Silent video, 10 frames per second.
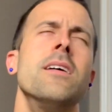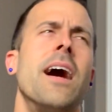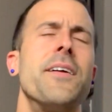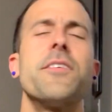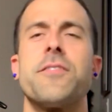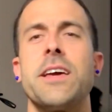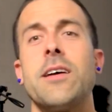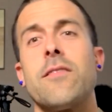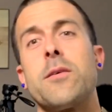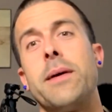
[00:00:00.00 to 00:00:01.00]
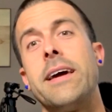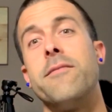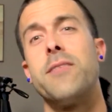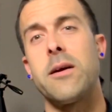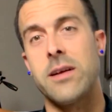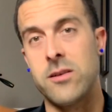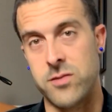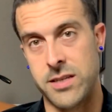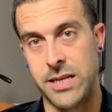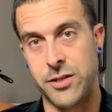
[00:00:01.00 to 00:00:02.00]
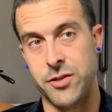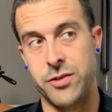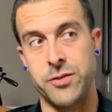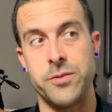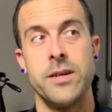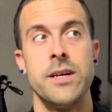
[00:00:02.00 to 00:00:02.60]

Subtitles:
Another thing you have to pay very close attention to,